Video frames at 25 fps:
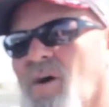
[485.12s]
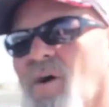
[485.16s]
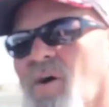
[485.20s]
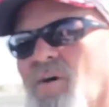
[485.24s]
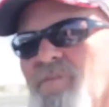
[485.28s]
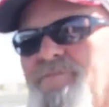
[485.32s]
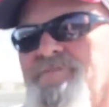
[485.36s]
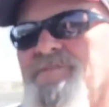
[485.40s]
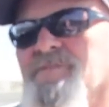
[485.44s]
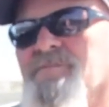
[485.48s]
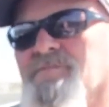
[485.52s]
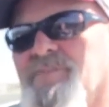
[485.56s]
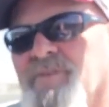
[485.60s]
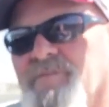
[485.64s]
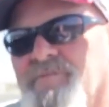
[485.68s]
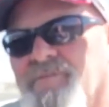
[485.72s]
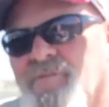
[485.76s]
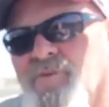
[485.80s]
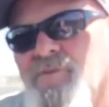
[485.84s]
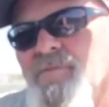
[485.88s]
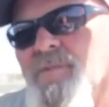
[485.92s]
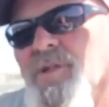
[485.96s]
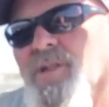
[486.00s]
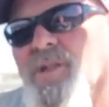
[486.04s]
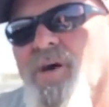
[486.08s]
often
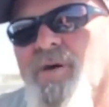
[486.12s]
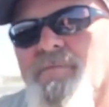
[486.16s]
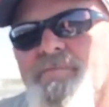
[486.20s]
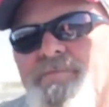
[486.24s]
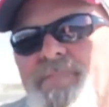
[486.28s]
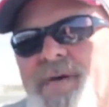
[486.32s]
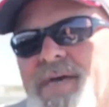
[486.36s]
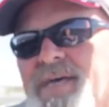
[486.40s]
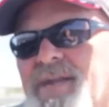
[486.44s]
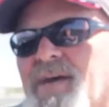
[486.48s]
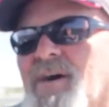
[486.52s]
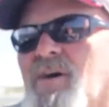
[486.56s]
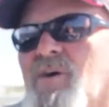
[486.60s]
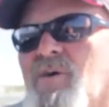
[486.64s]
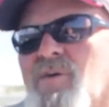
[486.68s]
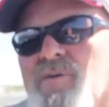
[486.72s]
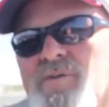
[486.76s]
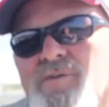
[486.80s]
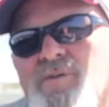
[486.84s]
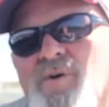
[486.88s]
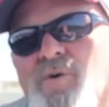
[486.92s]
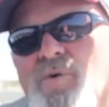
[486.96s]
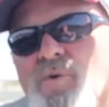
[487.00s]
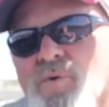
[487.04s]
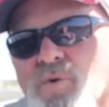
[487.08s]
perform a lot better
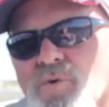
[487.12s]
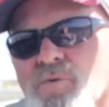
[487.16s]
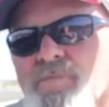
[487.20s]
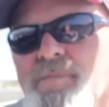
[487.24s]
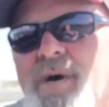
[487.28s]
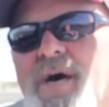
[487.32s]
on all